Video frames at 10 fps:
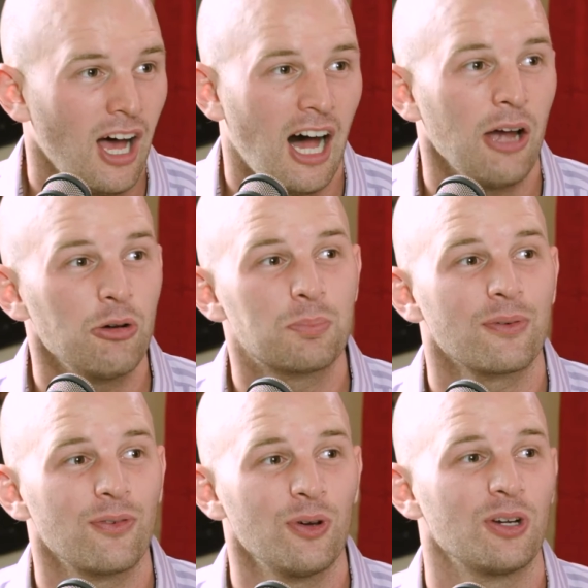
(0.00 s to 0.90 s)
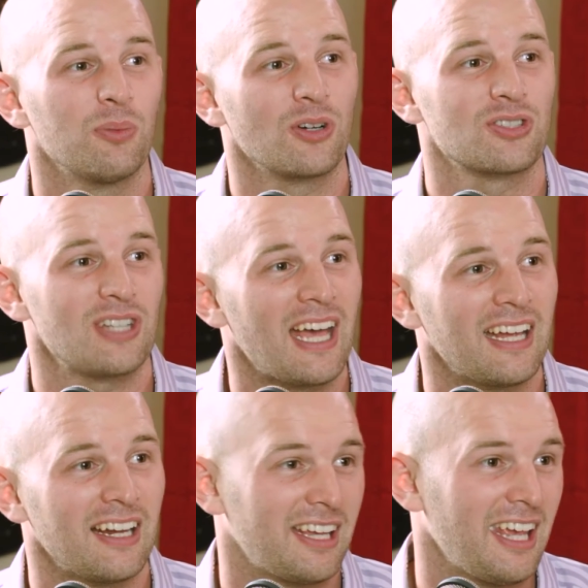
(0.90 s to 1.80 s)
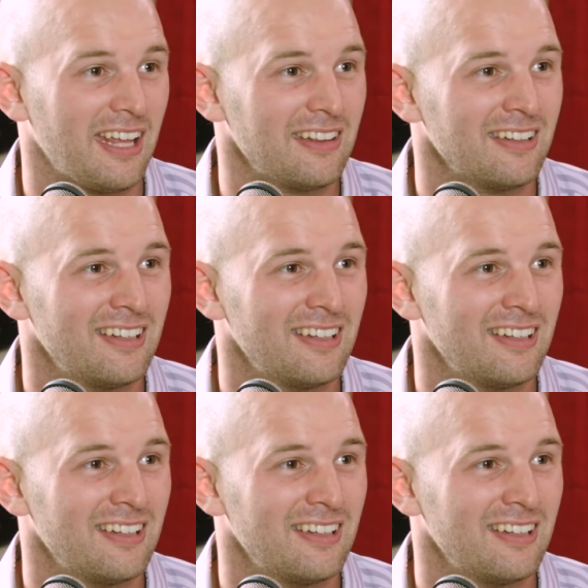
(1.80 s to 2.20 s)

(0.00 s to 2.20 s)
I would prefer to watch that again